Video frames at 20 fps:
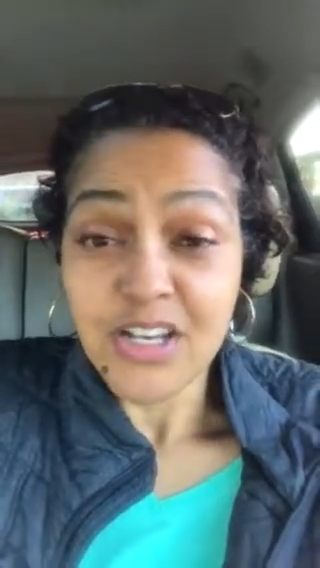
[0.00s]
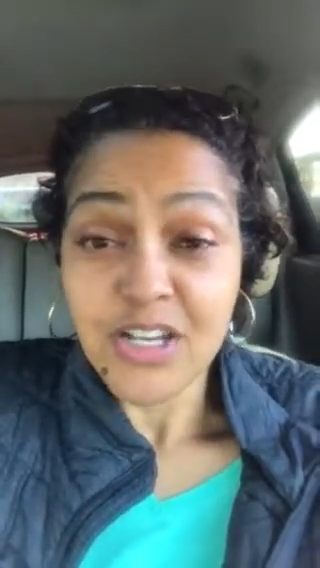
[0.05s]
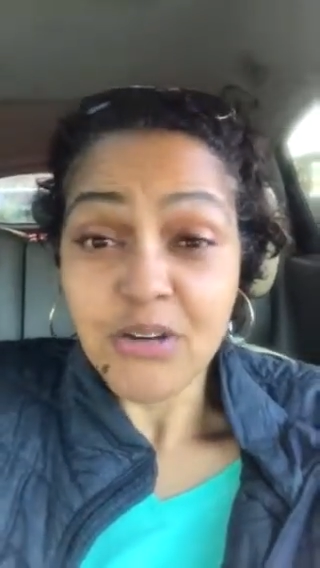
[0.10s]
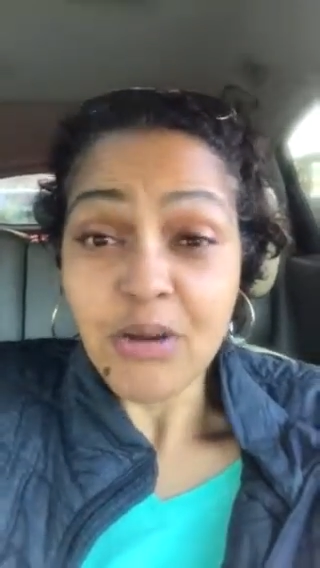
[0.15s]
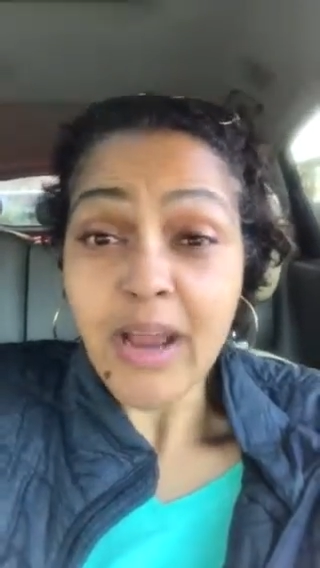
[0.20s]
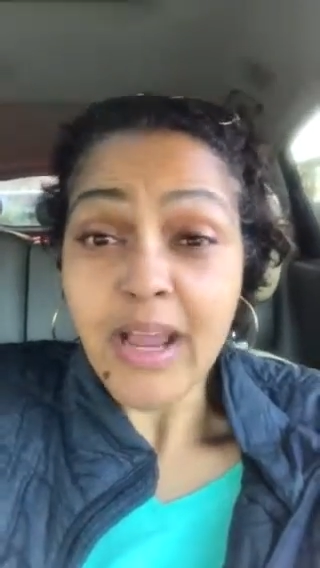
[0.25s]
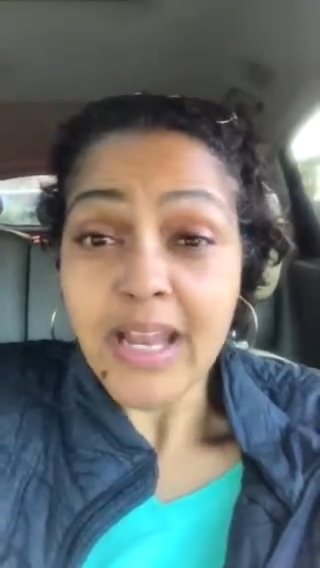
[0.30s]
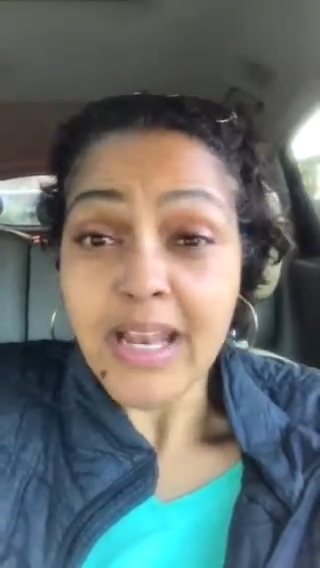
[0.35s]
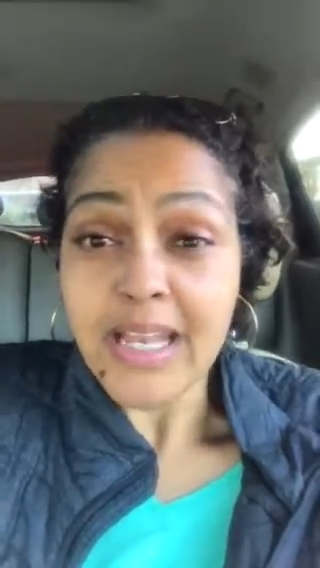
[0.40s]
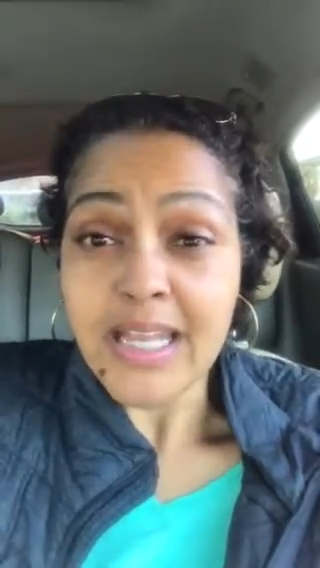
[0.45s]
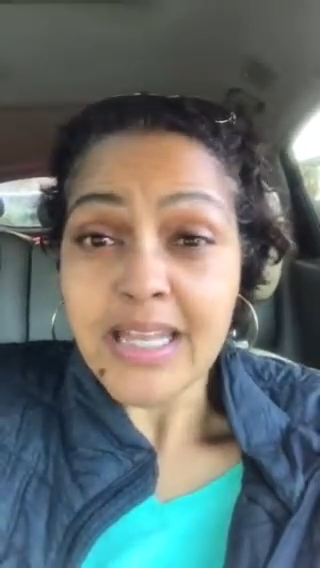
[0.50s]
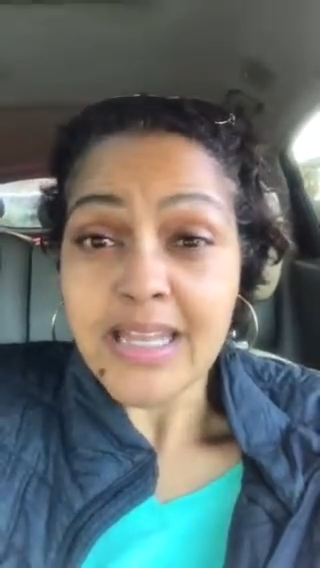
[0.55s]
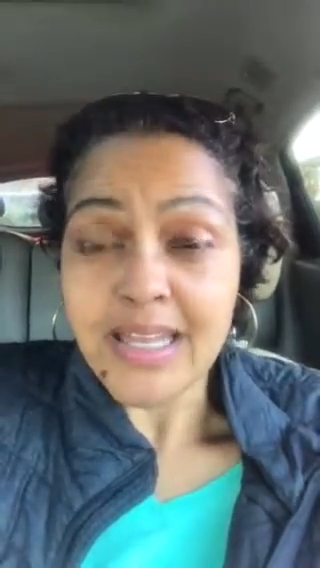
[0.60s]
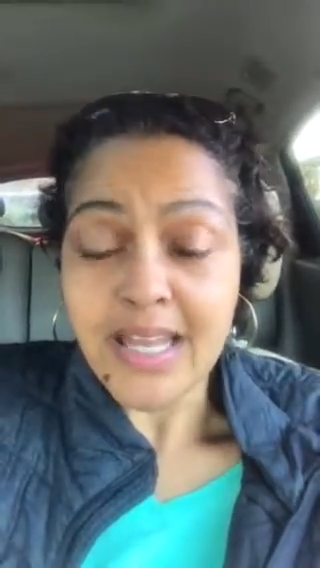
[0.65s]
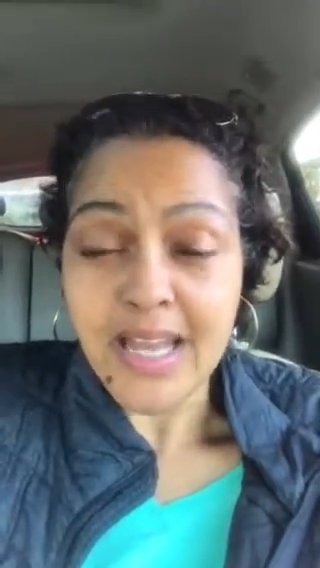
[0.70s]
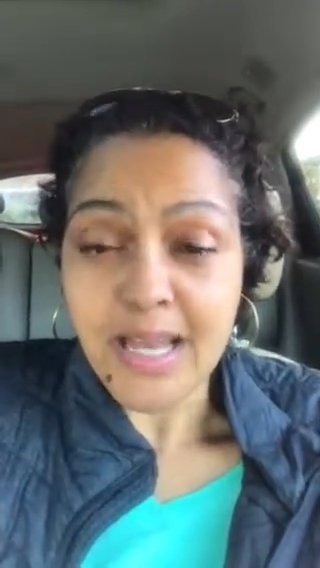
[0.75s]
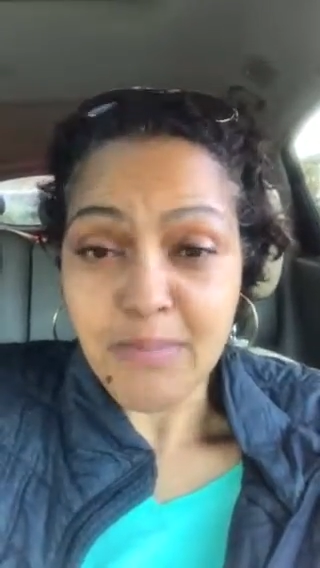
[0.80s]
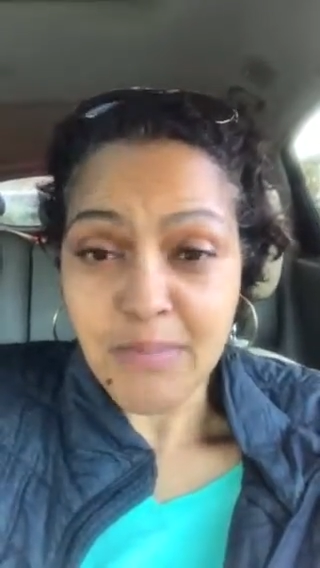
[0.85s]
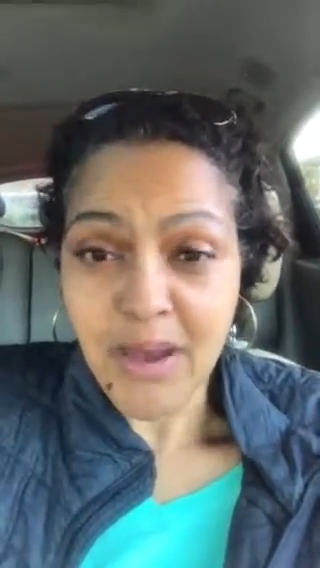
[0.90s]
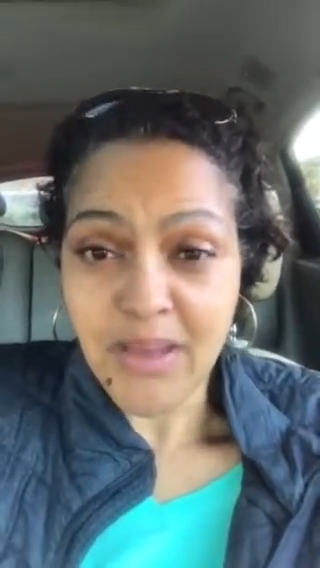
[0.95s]
Great,
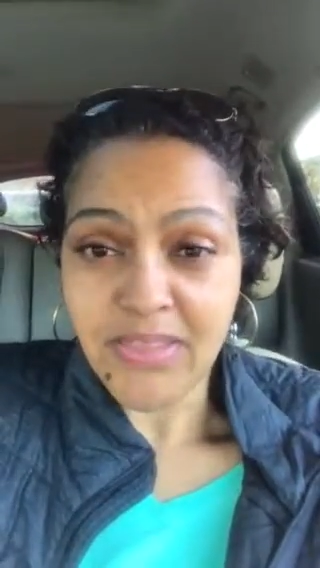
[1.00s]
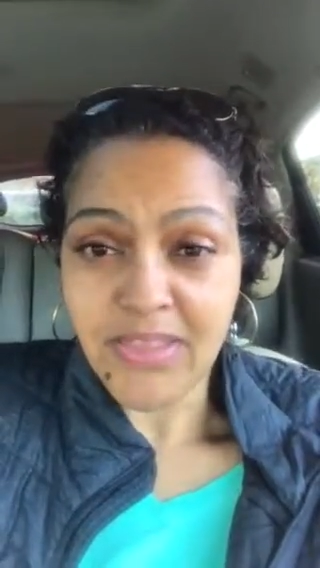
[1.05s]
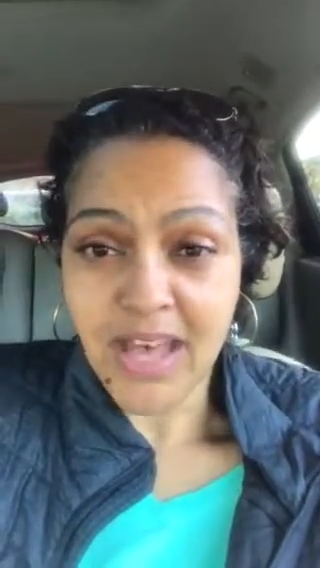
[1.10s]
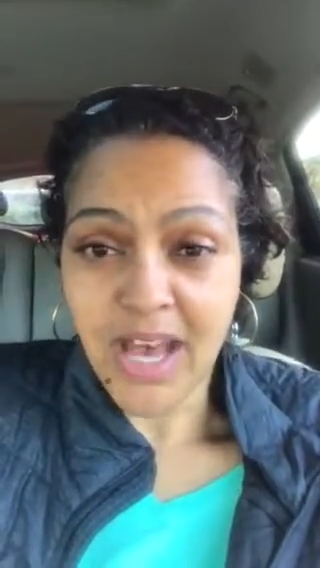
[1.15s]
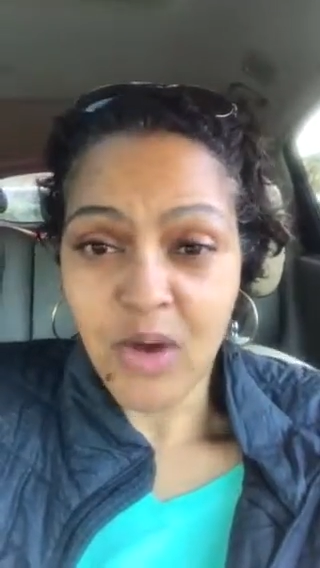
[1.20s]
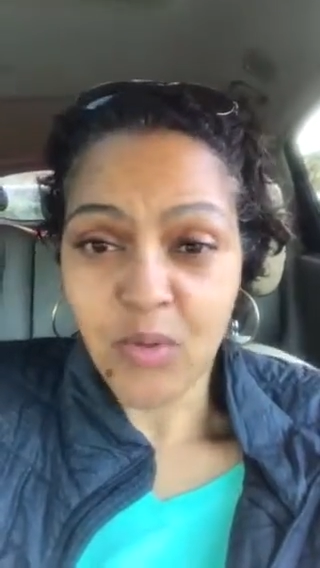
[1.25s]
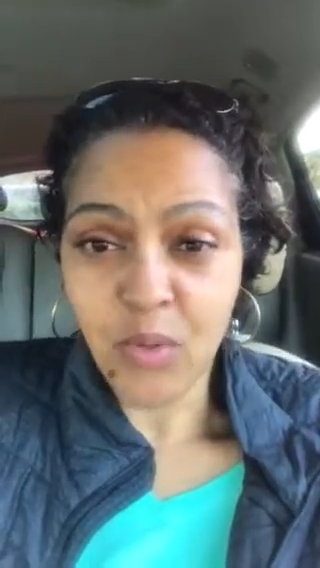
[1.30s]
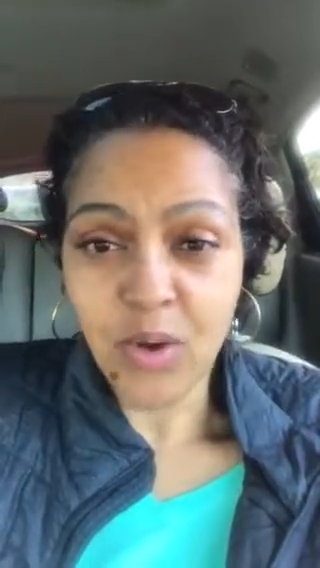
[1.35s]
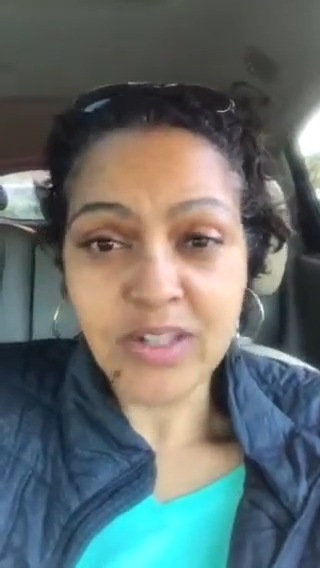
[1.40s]
think about that.